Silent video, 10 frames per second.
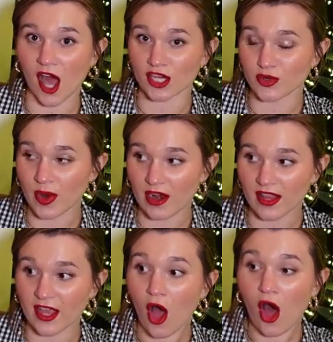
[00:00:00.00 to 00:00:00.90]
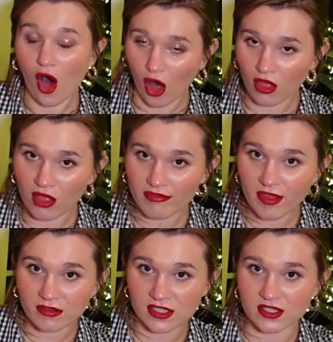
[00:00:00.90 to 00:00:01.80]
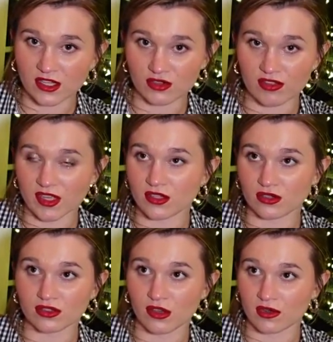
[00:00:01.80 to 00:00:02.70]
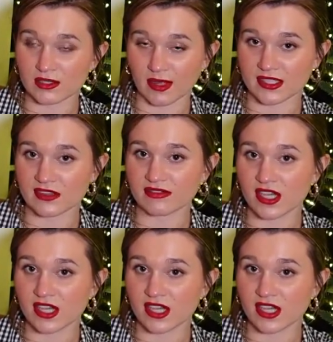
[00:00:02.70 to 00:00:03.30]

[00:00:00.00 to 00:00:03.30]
underwear, like all of those essential things are so expensive.